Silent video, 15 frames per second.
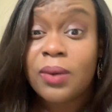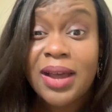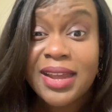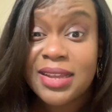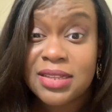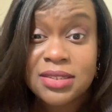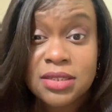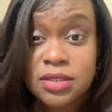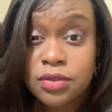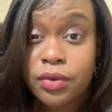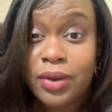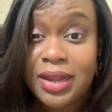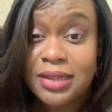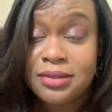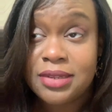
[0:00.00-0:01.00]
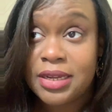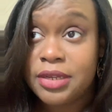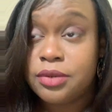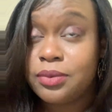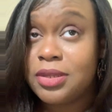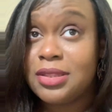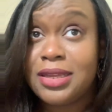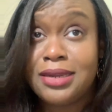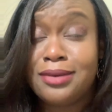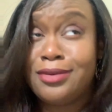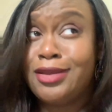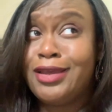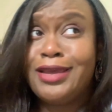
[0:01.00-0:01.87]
as though I aligned with, and